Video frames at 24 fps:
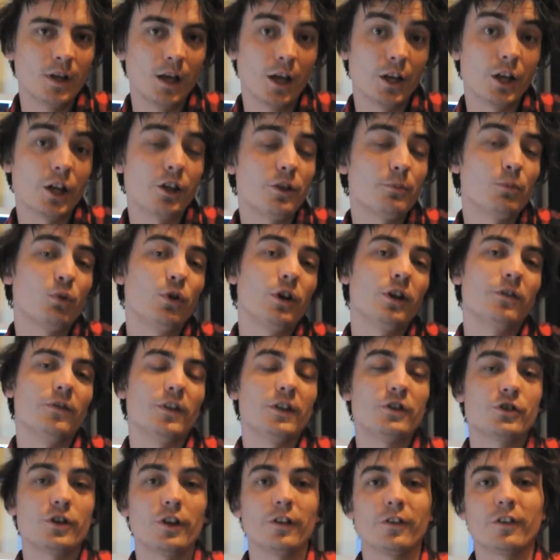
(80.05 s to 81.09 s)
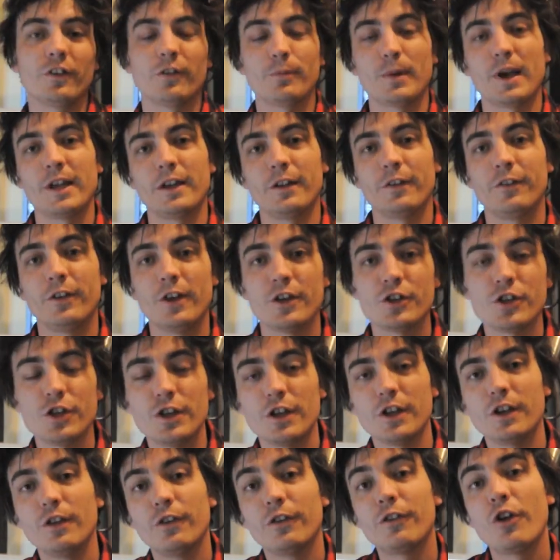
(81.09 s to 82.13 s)
Another point of interest is my decision
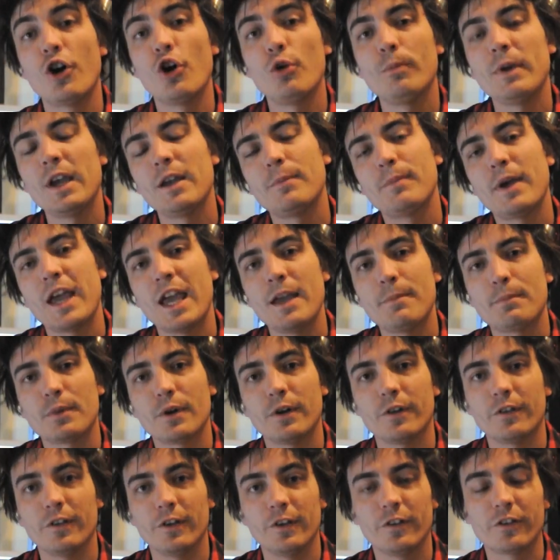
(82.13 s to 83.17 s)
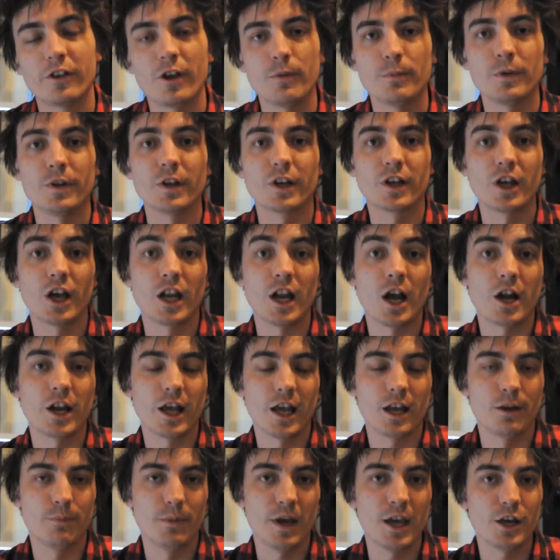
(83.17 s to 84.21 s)
to use homemade papers in some of the cutout
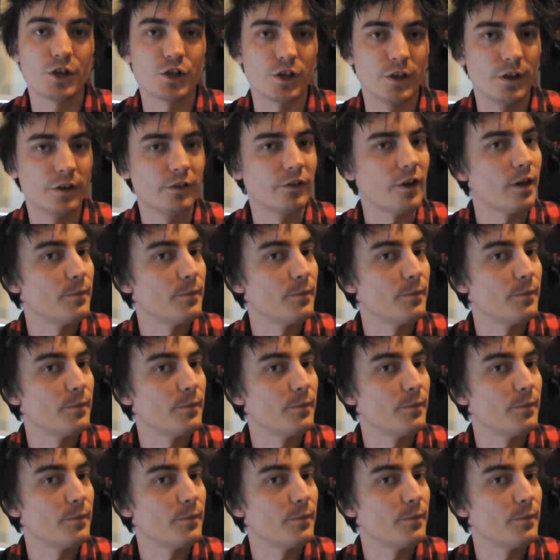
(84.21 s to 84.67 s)
animations.